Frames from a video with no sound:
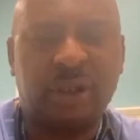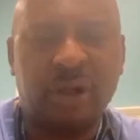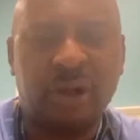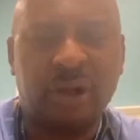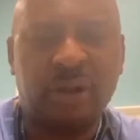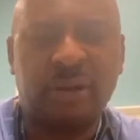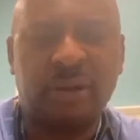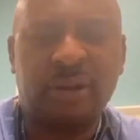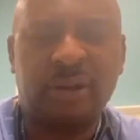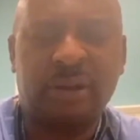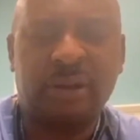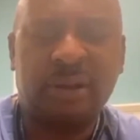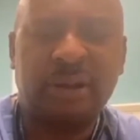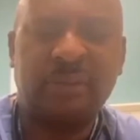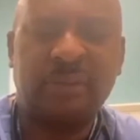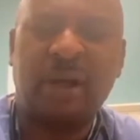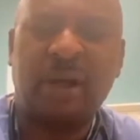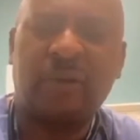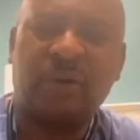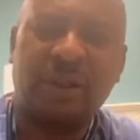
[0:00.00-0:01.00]
Big Gun,
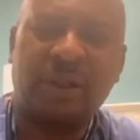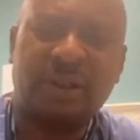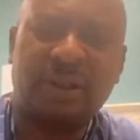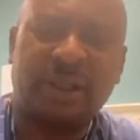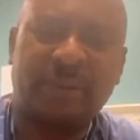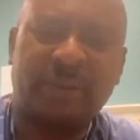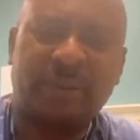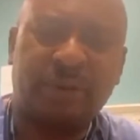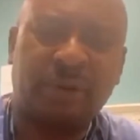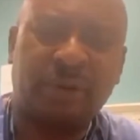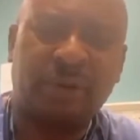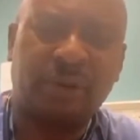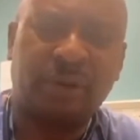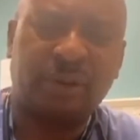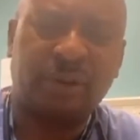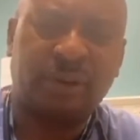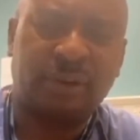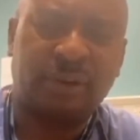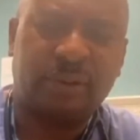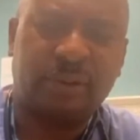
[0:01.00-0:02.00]
the man West Abbey
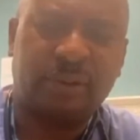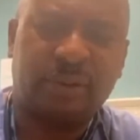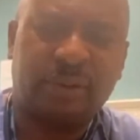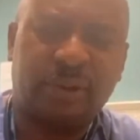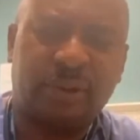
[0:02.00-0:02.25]
Road,